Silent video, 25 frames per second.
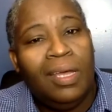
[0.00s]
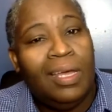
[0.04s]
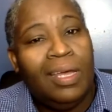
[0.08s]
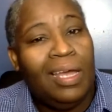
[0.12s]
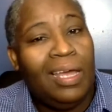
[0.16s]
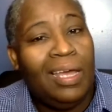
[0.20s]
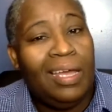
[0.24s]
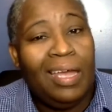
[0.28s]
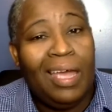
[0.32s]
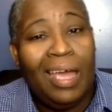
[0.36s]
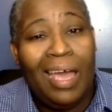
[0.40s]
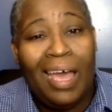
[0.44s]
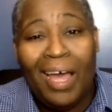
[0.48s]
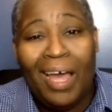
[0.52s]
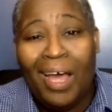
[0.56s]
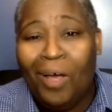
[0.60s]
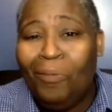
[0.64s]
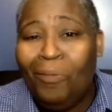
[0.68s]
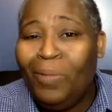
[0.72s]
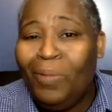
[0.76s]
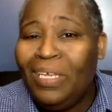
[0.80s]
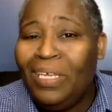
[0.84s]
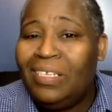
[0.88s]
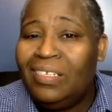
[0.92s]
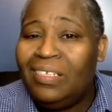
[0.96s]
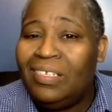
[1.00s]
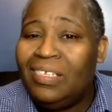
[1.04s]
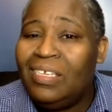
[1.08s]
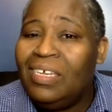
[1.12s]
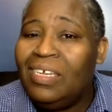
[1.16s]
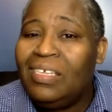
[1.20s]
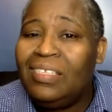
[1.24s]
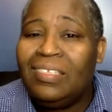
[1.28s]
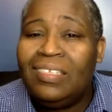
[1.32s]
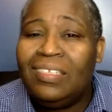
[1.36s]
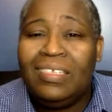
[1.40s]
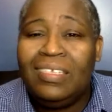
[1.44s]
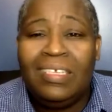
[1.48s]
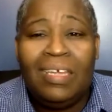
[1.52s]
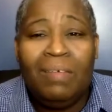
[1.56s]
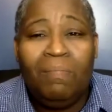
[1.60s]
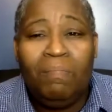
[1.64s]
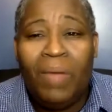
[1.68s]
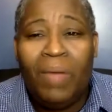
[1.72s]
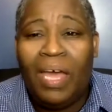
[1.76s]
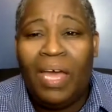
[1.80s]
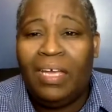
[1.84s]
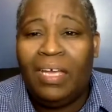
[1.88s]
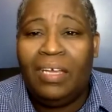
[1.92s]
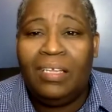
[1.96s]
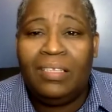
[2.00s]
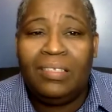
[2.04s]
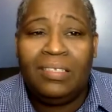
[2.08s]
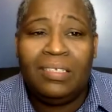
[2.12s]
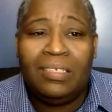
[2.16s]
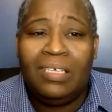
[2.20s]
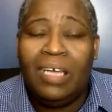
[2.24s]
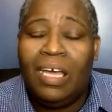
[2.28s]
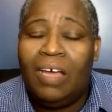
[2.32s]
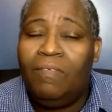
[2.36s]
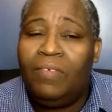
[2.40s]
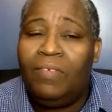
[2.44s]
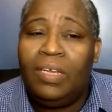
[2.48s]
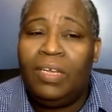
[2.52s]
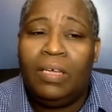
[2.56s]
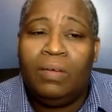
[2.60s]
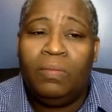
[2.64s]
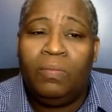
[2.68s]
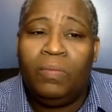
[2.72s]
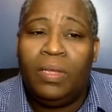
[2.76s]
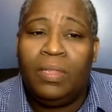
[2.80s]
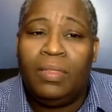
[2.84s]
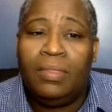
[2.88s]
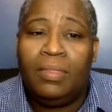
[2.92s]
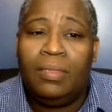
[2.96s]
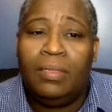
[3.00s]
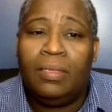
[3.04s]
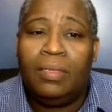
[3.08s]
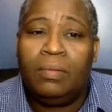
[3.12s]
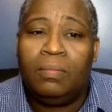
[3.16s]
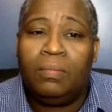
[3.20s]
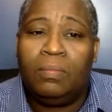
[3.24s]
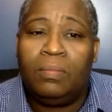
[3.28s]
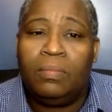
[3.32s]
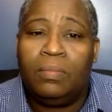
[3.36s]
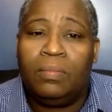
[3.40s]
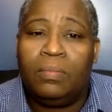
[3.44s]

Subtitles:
and how we seek to get back into covenant with them.